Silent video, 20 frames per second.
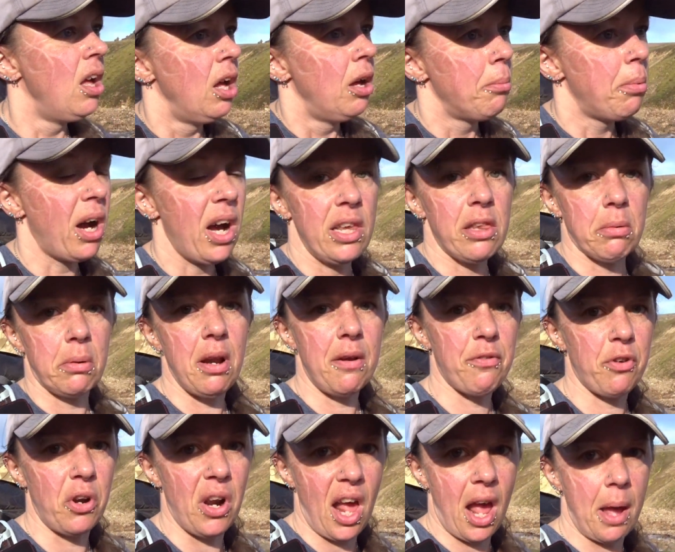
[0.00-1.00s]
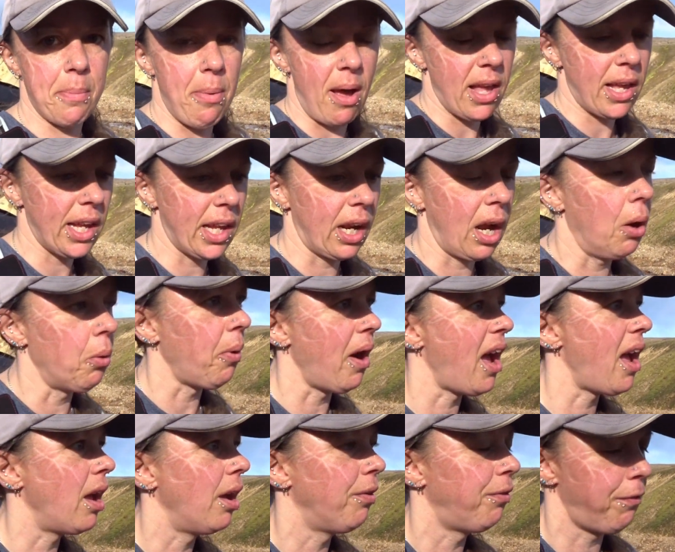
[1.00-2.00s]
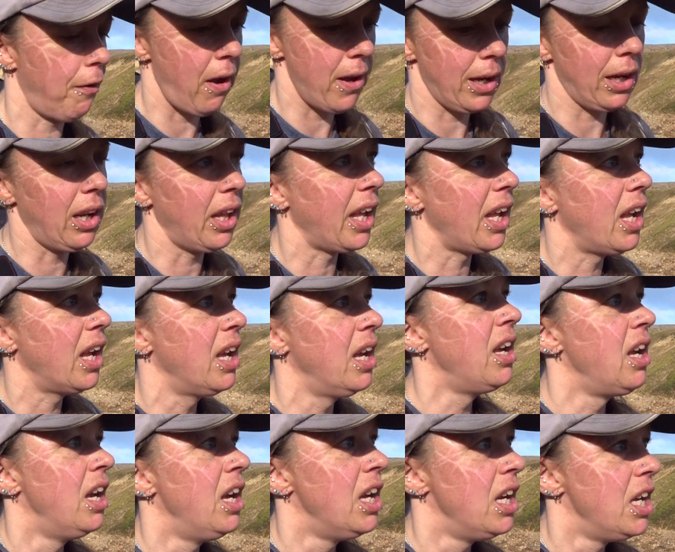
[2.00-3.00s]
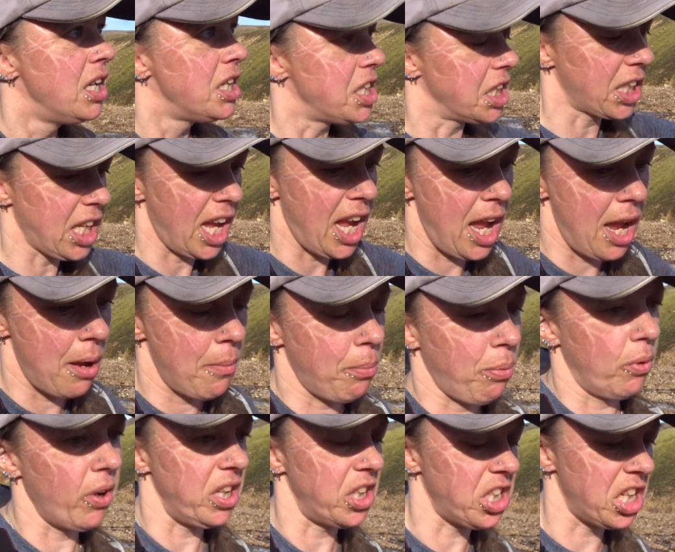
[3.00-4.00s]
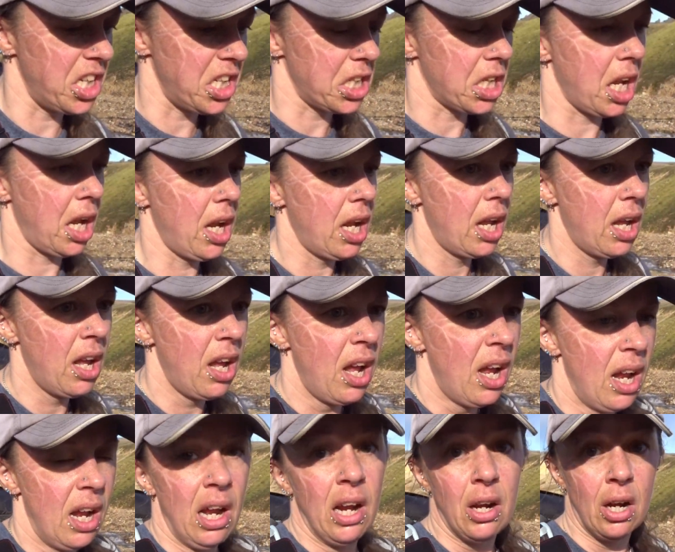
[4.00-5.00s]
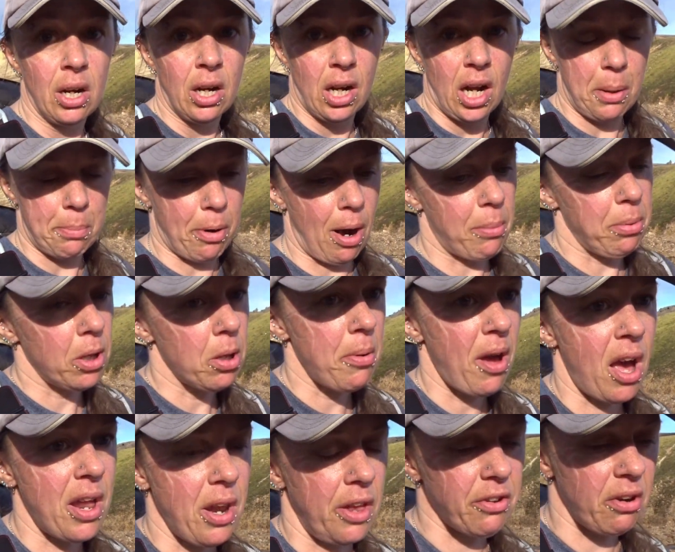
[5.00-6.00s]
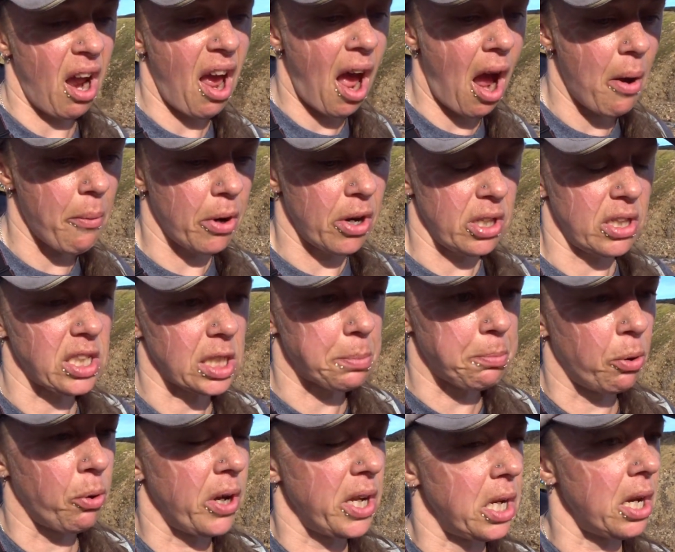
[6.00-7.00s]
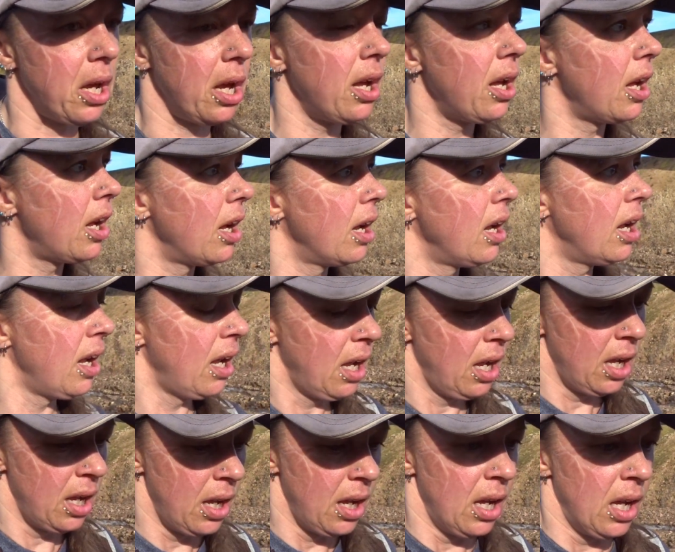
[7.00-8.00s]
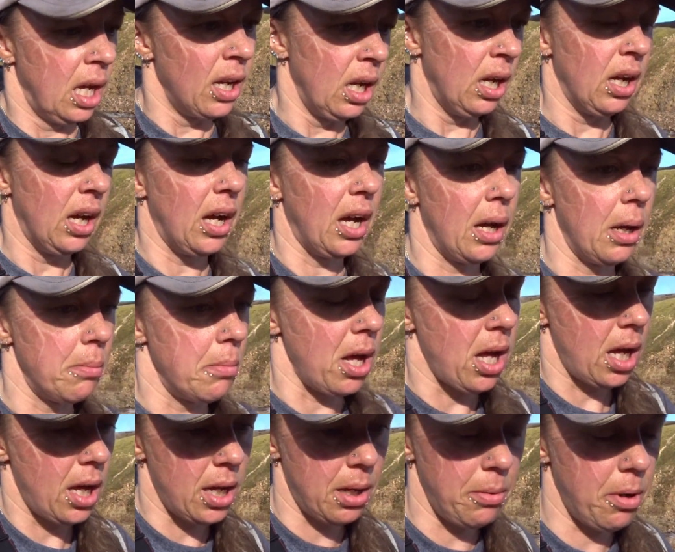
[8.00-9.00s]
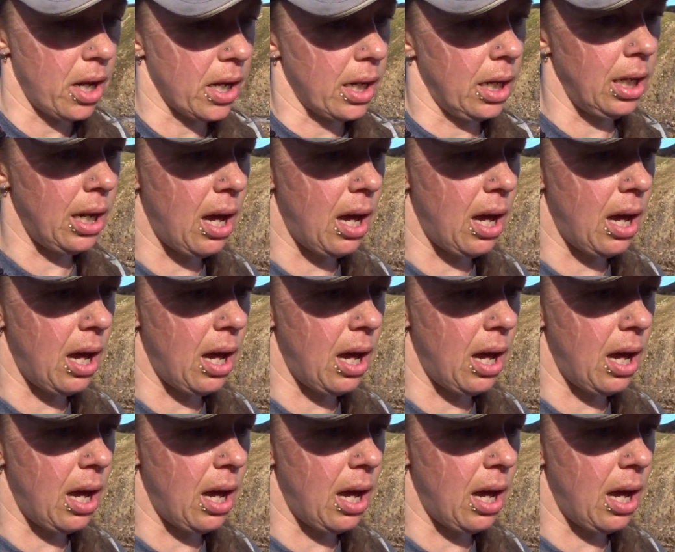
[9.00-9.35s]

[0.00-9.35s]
by the river and making our way finally to camp, which is probably about another hour at this point. I'm not gonna